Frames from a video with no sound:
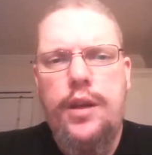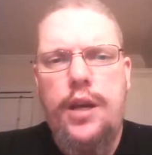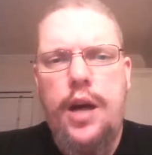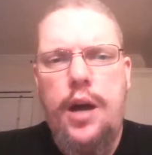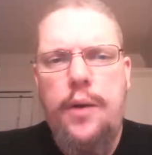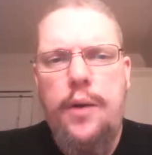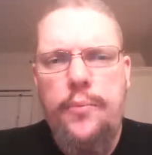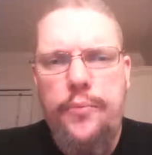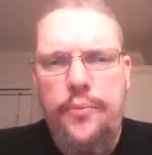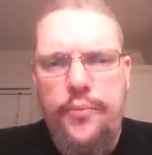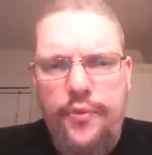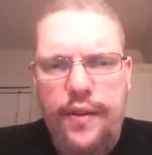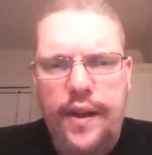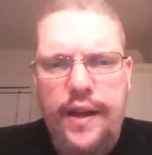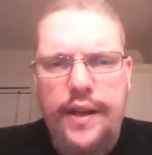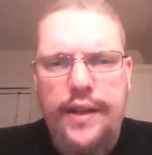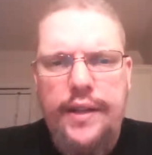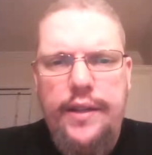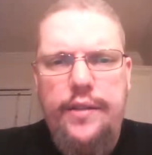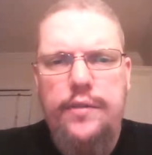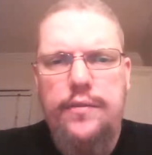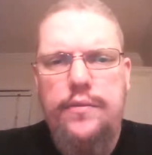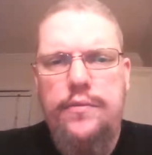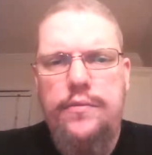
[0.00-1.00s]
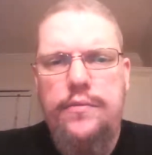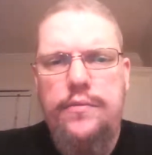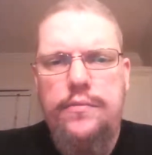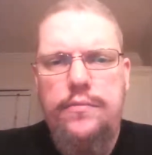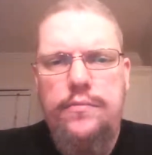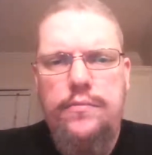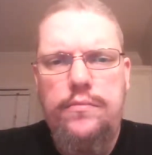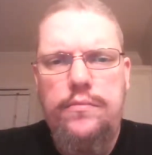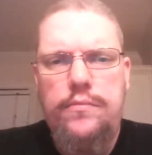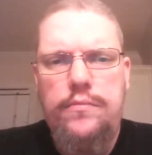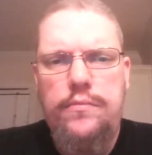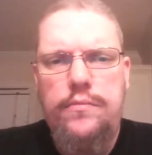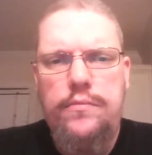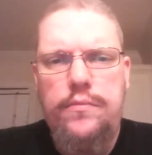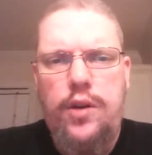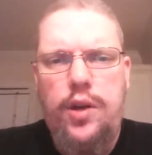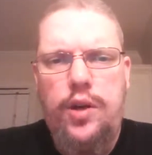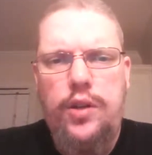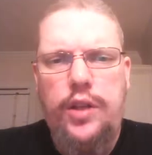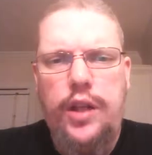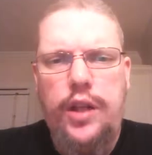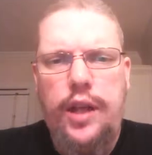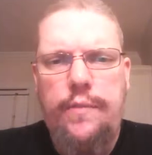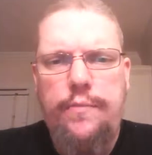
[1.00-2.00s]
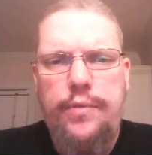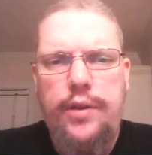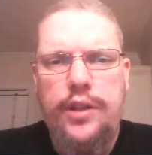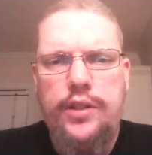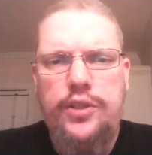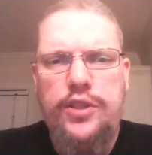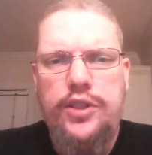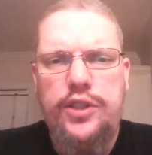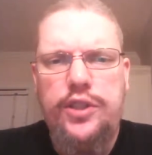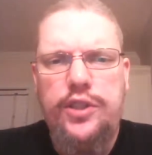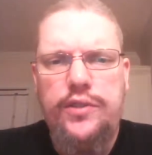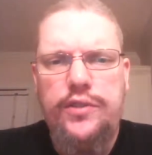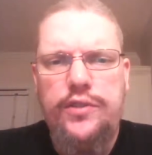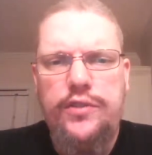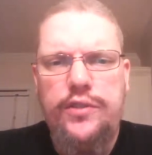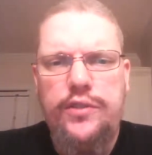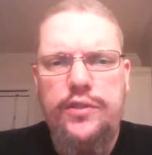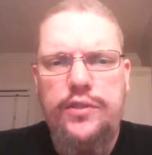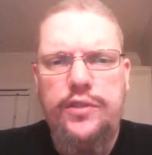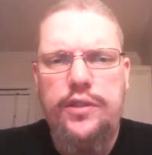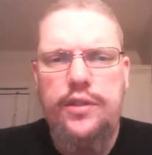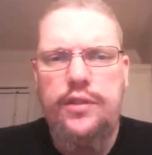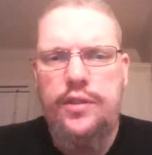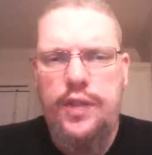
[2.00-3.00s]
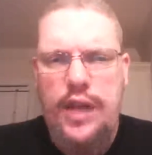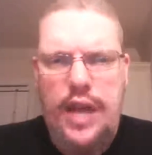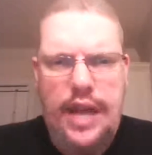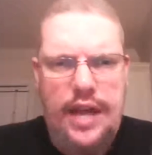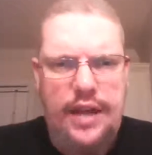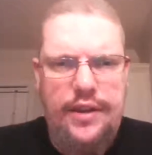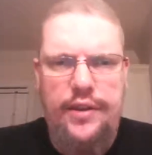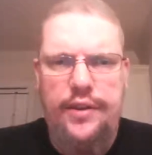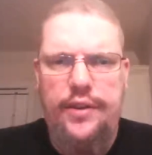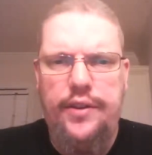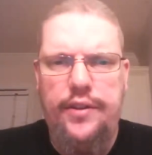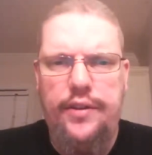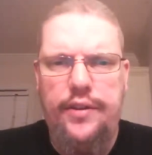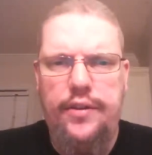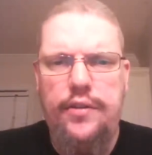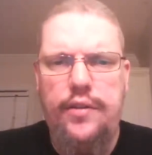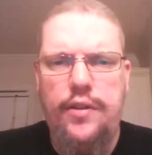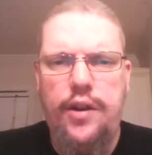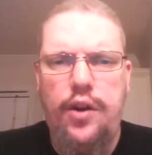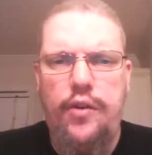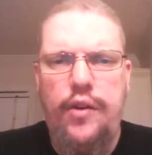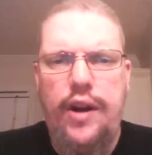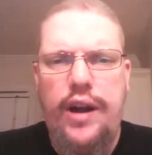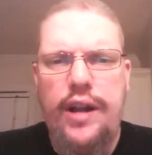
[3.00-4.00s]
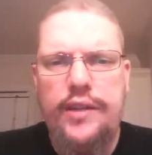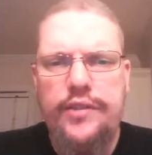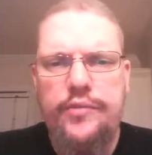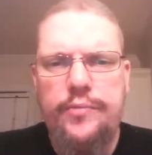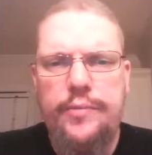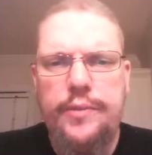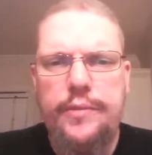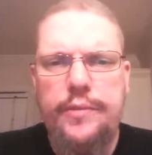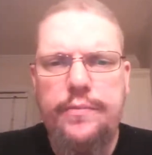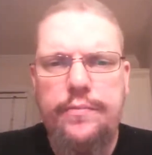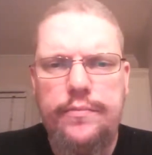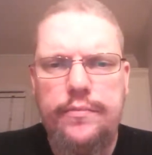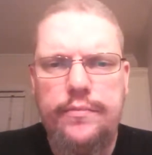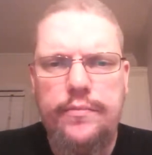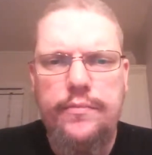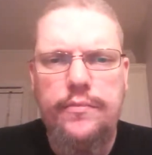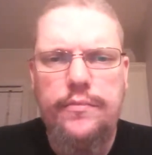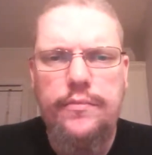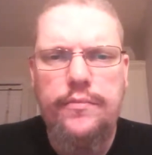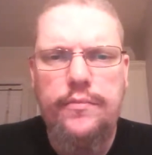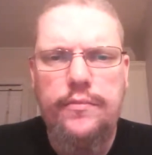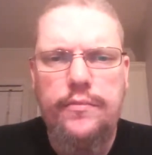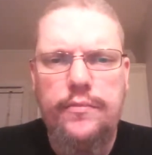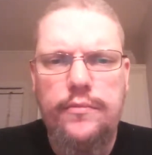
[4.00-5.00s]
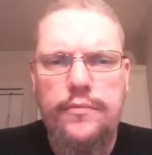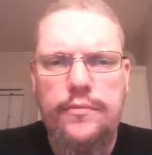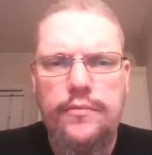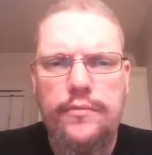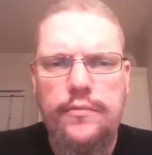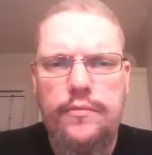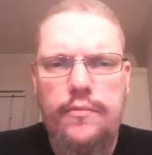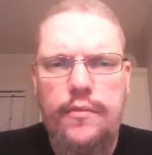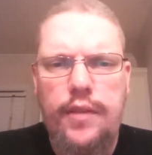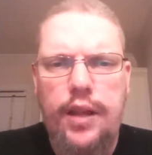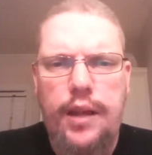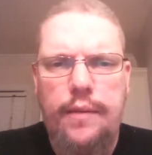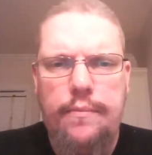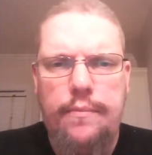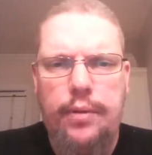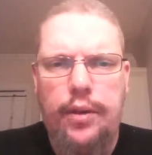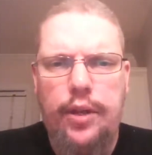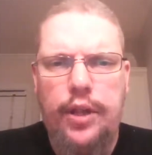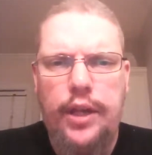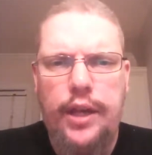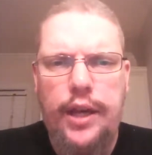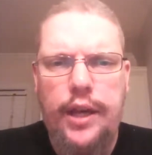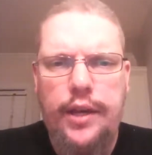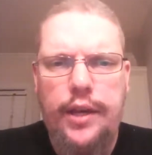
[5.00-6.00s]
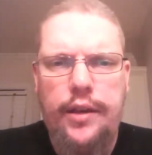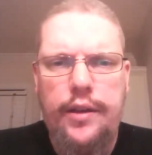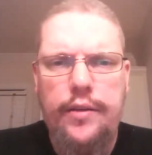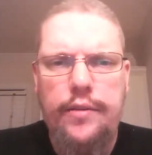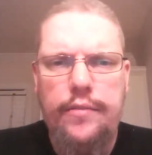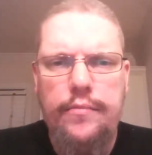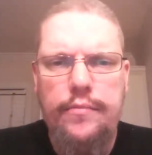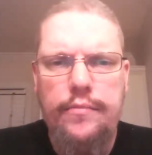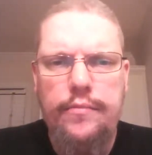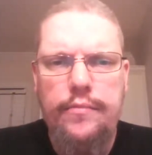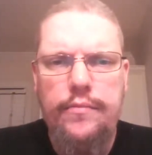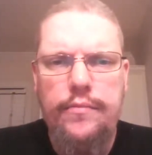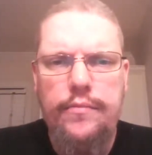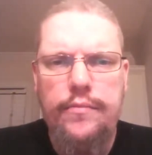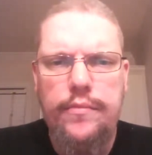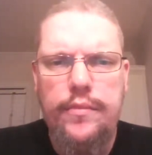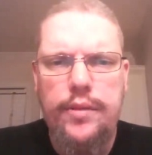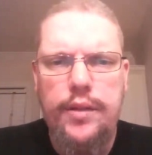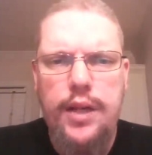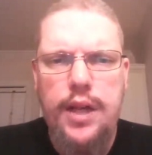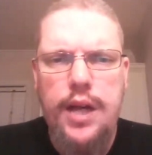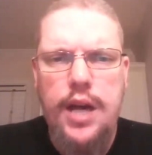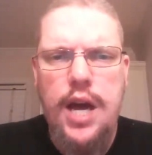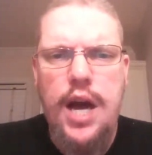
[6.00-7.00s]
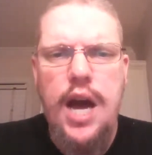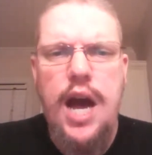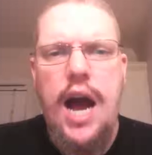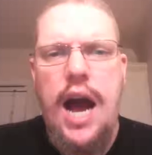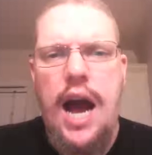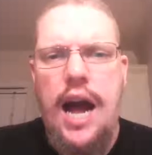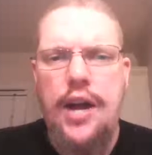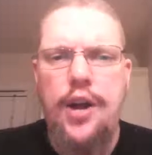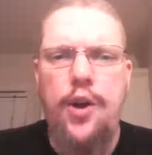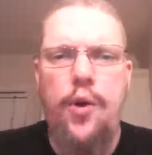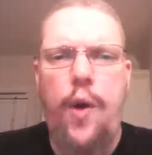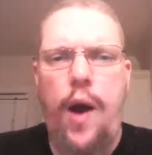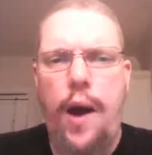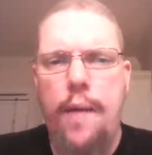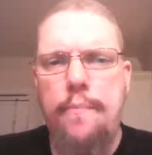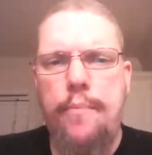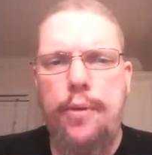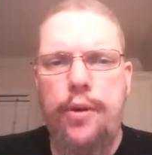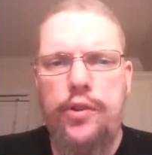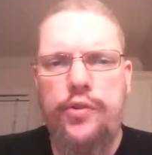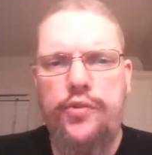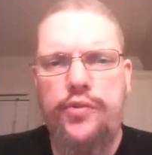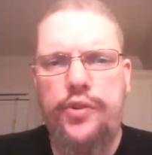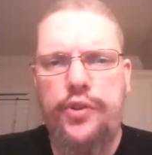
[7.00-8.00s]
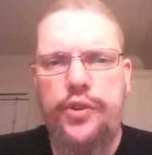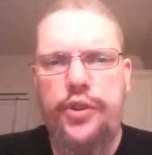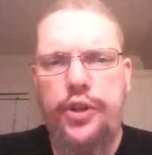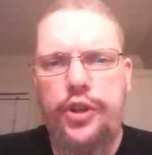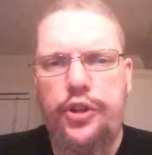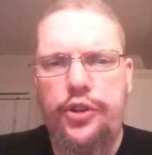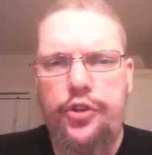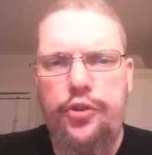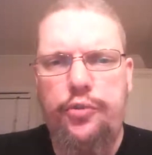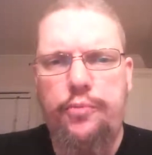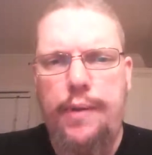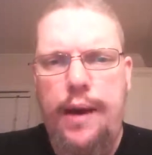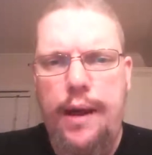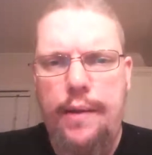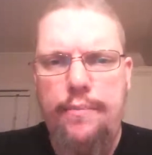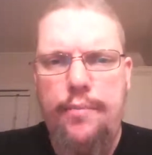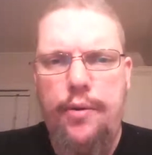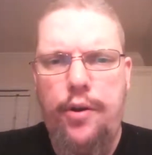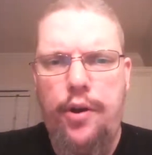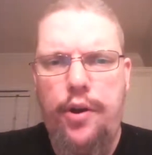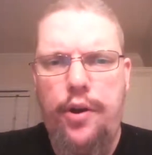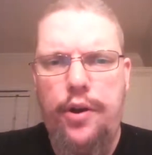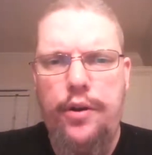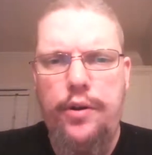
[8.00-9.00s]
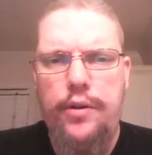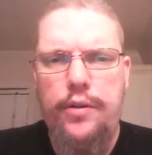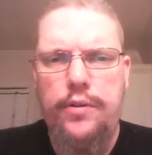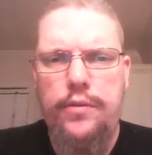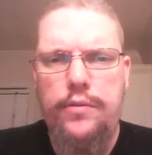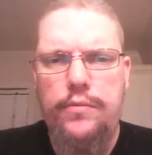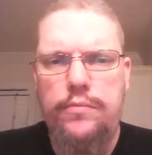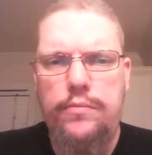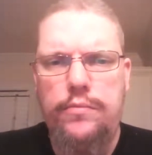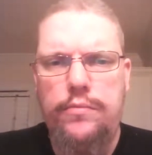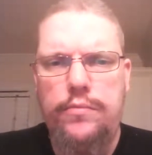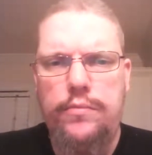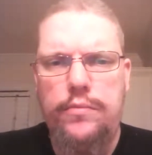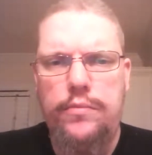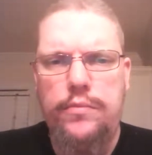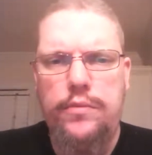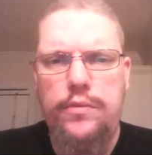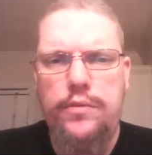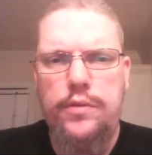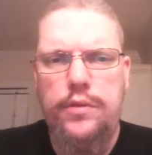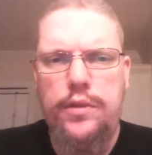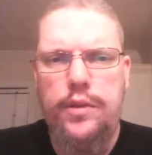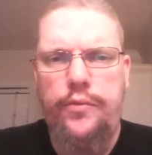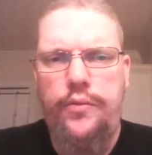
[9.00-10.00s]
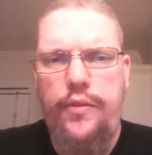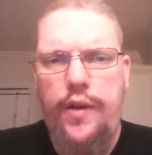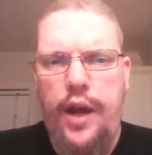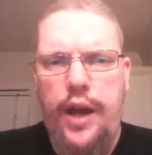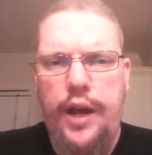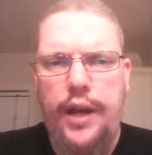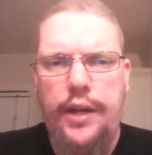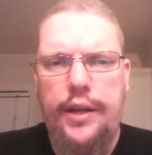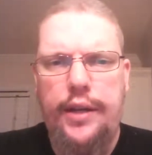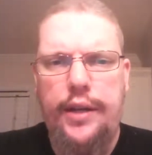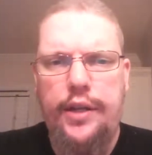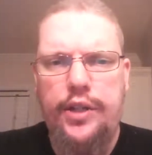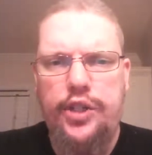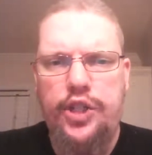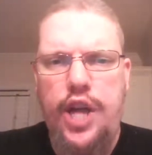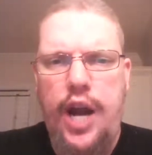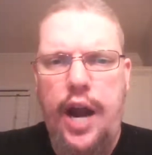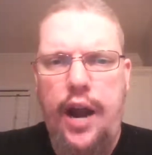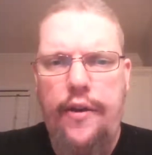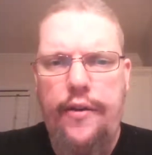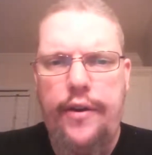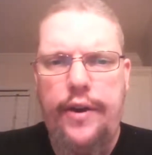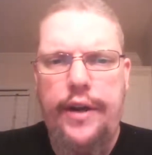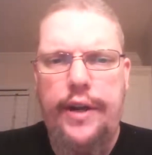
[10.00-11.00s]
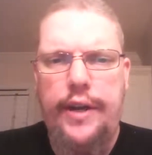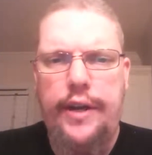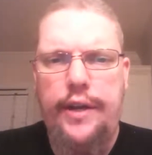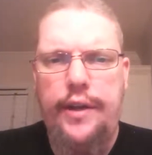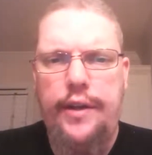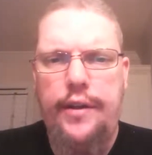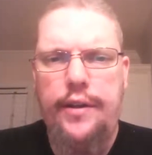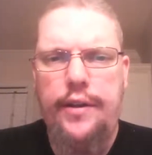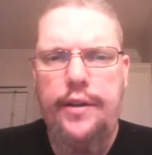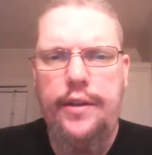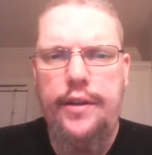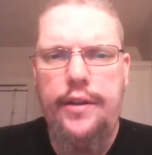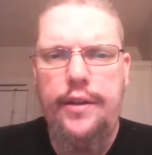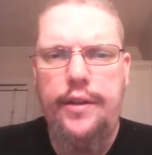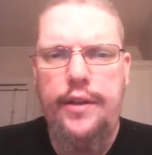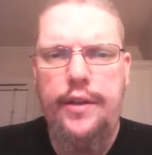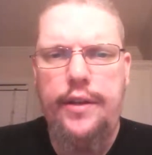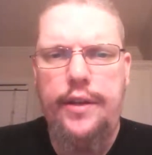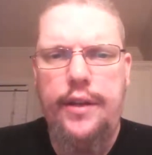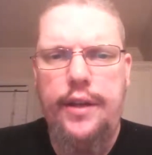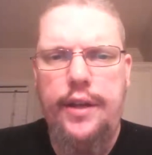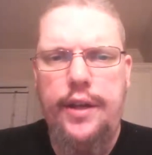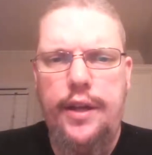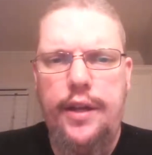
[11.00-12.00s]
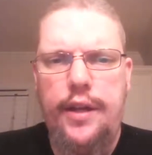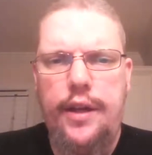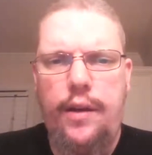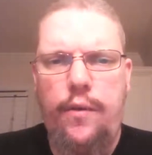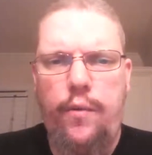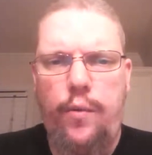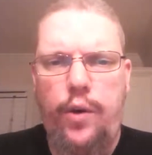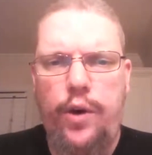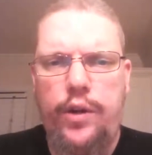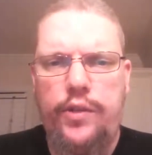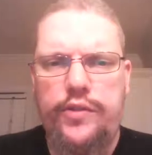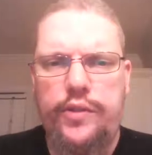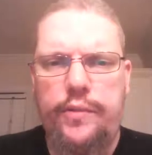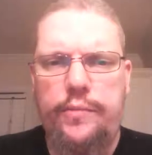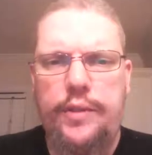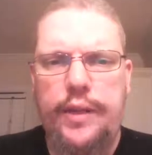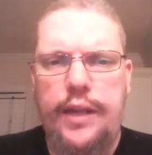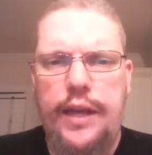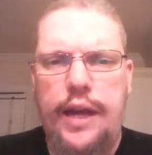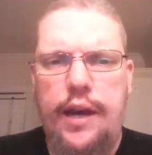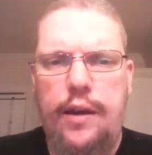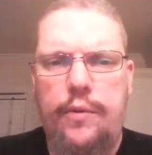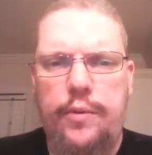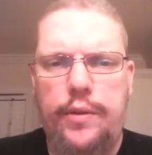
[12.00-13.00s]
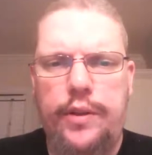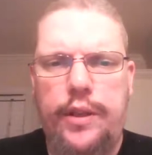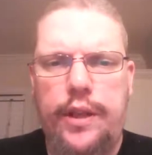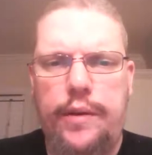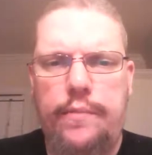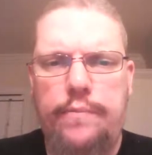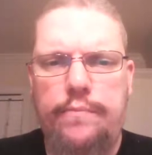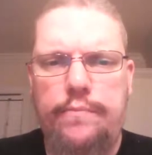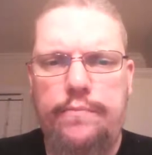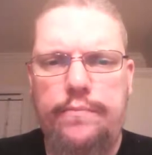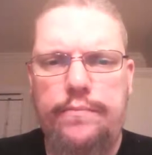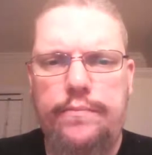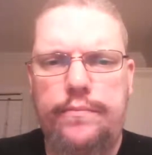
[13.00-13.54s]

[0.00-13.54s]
Help fight online prejudice and harassment and bullying. I know I'm personally going to do my part to find a charity and work something out with them.